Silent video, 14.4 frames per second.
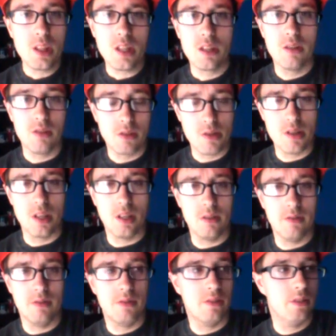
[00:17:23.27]
So yeah, it
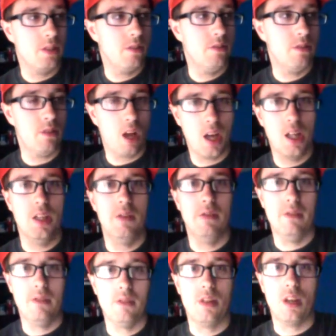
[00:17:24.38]
was it was it
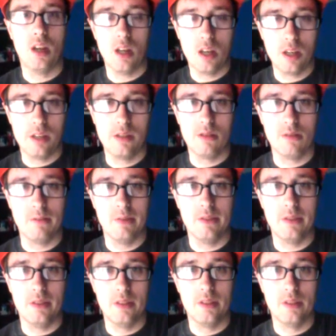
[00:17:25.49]
was awesome. It
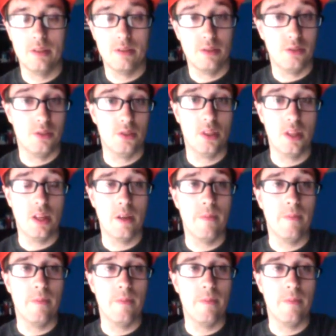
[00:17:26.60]
was it was great.